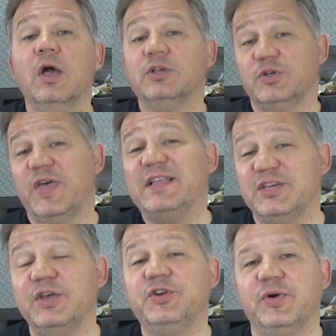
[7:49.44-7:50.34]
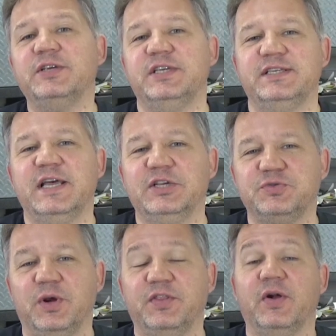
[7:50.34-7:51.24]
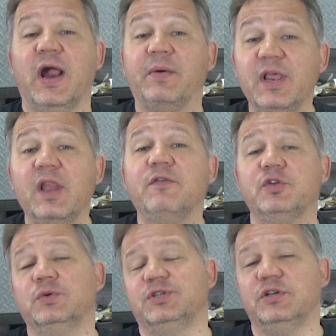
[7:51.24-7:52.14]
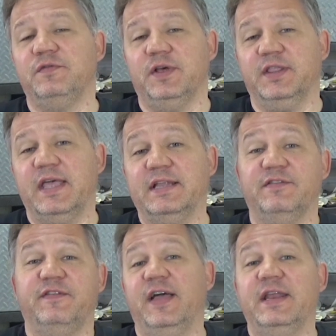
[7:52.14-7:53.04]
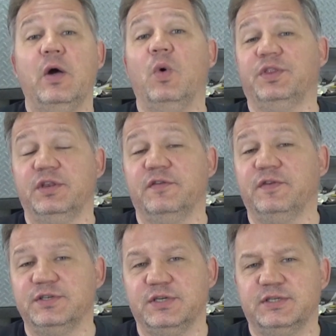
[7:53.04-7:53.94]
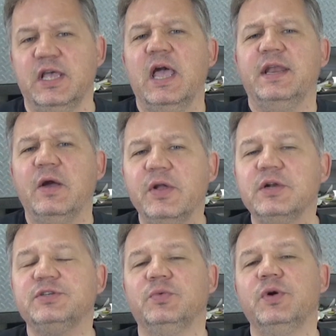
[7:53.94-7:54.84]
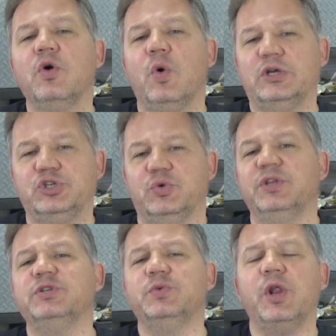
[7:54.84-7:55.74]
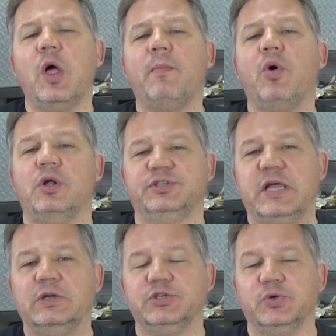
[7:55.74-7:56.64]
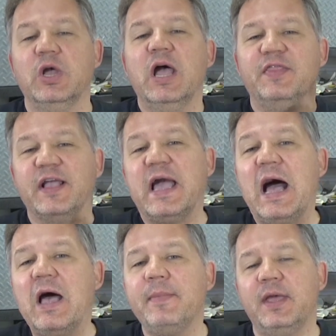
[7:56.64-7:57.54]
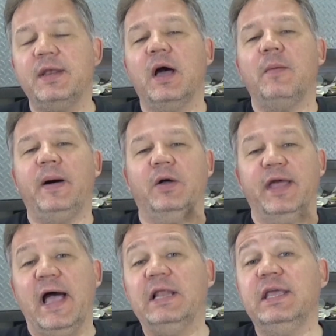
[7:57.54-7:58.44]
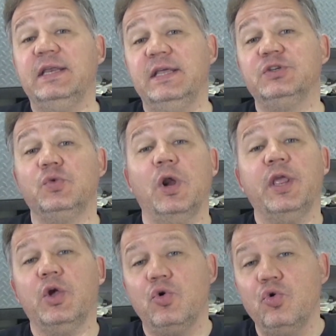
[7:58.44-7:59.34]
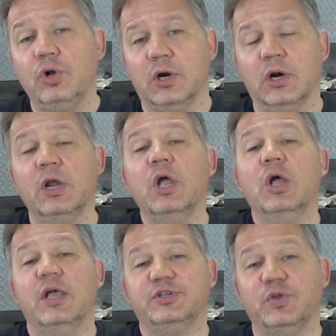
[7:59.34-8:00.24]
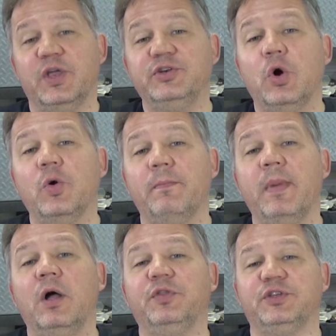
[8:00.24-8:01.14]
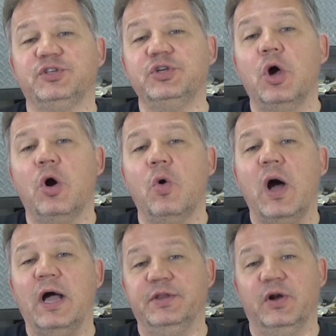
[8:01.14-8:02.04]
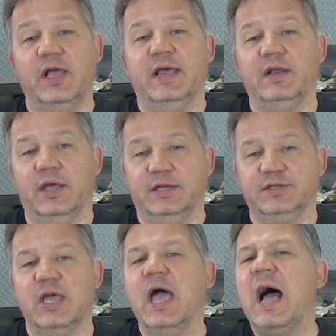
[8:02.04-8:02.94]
So that's an interesting test right there. I really love doing stuff like that to find out what the difference is. Now here's the real question. This is what it all boils down to. The comment about LEDs running cooler so they don't melt the snow on your headlights.